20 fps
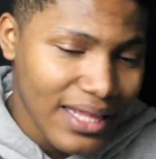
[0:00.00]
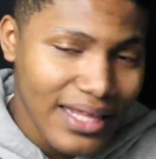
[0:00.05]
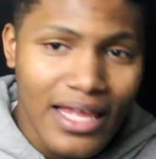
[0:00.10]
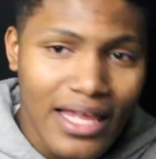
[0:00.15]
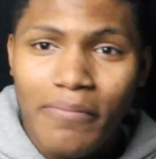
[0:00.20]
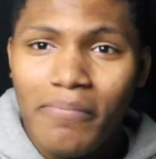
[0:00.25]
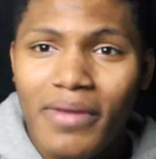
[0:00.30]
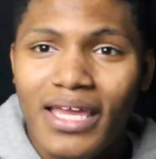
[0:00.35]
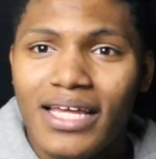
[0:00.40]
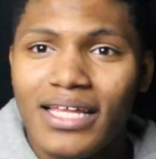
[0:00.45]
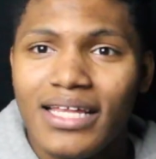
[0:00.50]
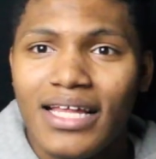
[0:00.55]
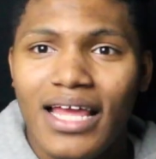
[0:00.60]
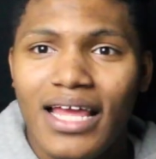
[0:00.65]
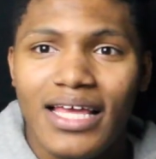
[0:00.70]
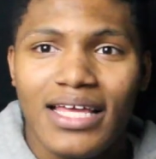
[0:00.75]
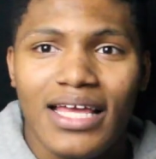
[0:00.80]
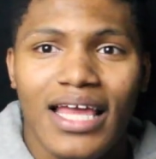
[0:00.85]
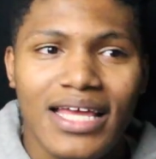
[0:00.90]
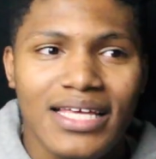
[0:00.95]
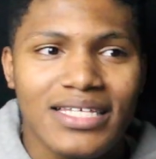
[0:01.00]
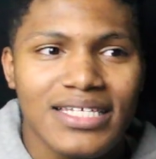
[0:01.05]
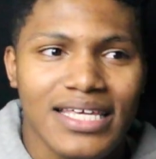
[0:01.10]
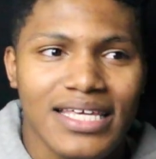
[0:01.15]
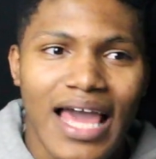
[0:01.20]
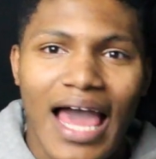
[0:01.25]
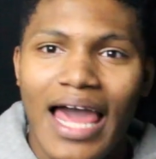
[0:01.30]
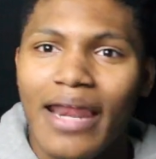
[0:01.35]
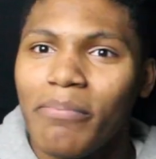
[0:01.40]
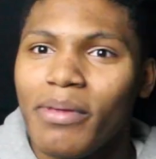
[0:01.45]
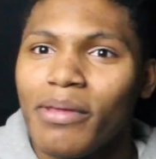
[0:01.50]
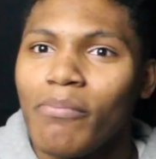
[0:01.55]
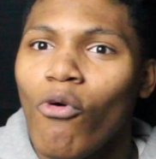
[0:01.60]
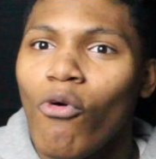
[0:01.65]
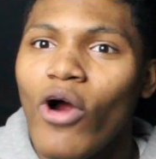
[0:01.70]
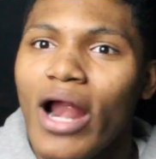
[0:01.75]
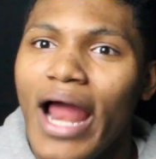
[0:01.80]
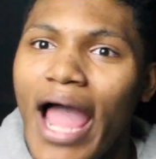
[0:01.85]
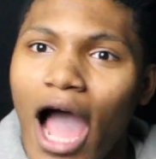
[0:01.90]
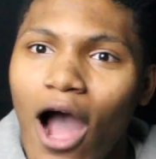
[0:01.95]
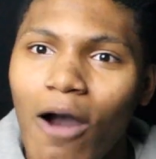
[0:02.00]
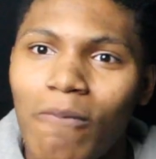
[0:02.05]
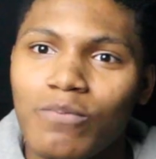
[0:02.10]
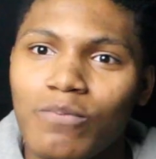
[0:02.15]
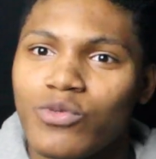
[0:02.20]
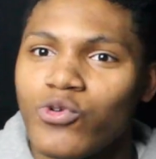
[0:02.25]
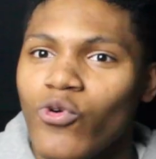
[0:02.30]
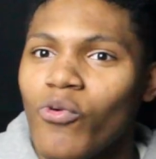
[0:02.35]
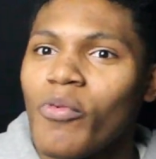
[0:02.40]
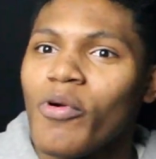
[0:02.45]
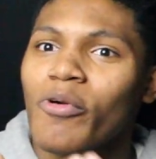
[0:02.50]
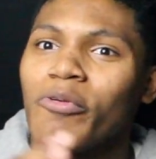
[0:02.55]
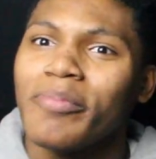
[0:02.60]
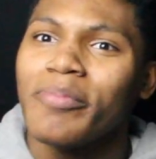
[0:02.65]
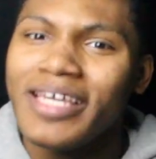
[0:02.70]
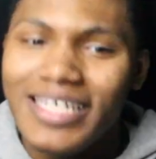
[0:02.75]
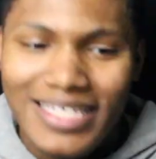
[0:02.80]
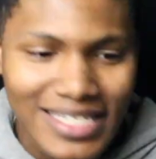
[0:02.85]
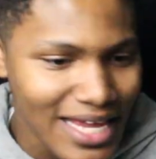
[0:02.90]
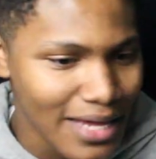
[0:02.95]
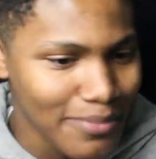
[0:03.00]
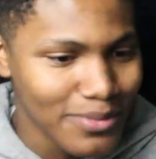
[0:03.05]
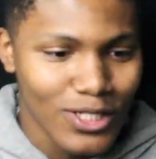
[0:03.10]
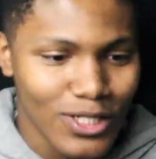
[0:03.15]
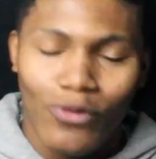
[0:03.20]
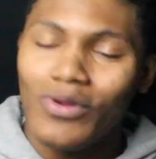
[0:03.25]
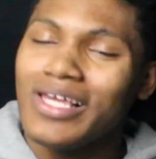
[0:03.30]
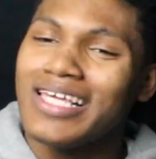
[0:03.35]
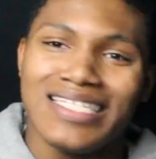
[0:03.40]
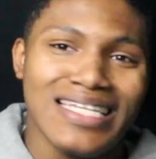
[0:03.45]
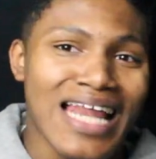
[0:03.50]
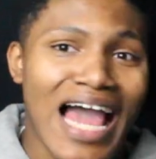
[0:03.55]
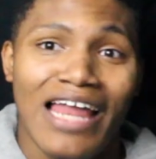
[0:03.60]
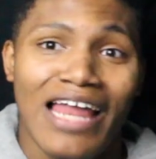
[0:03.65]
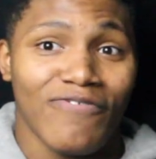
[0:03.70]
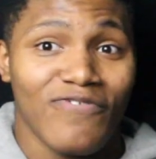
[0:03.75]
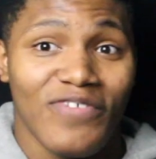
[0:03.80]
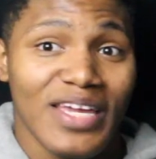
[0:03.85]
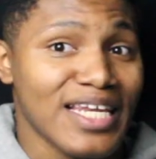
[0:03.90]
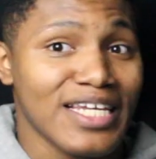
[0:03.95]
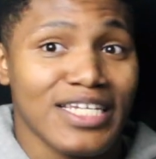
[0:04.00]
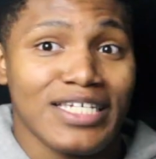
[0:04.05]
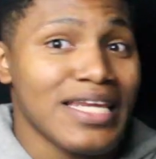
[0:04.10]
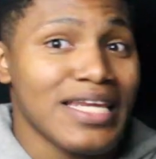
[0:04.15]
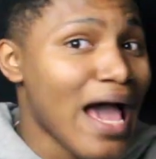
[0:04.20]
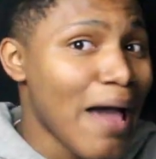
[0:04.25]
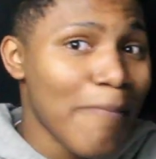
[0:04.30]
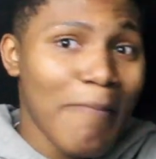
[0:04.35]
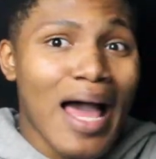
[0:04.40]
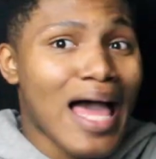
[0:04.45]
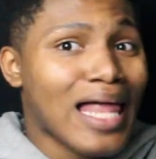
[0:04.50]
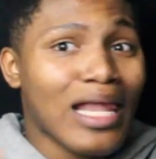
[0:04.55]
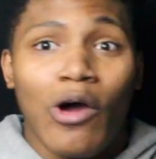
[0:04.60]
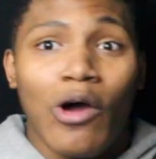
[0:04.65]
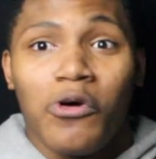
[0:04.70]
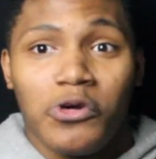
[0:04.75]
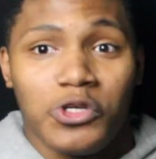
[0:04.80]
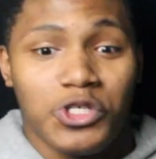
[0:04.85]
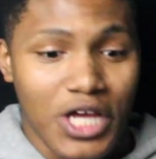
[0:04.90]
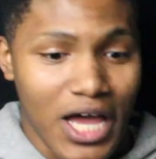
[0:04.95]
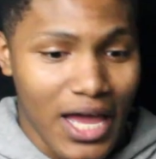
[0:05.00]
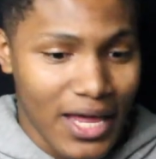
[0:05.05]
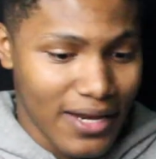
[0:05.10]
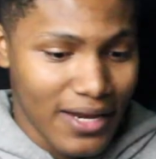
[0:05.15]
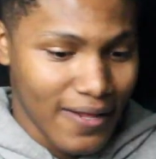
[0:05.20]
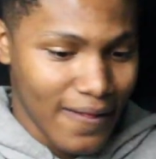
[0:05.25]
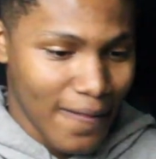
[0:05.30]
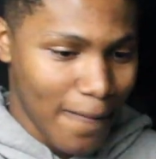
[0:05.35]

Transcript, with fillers: that means it's gotta be more albums or more mixtapes. So he's not finished, not by a long shot.